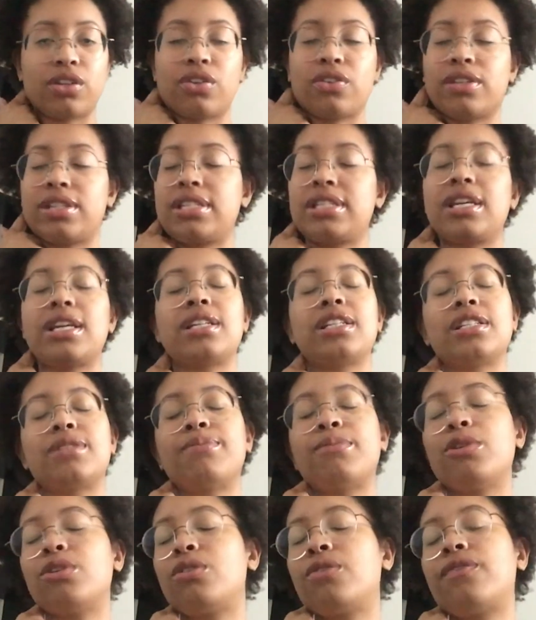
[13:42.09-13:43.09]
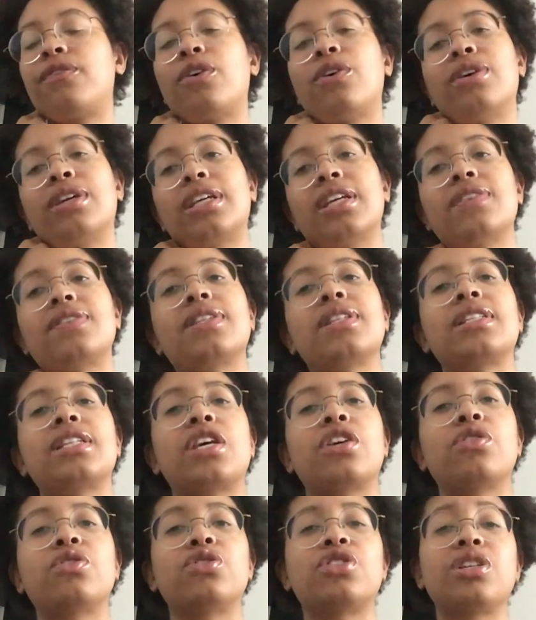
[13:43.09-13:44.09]
The sun is beautiful, it gives us
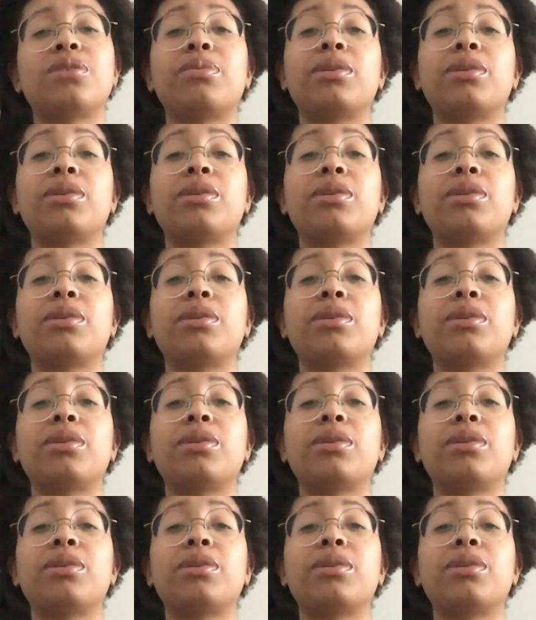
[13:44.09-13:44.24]
energy,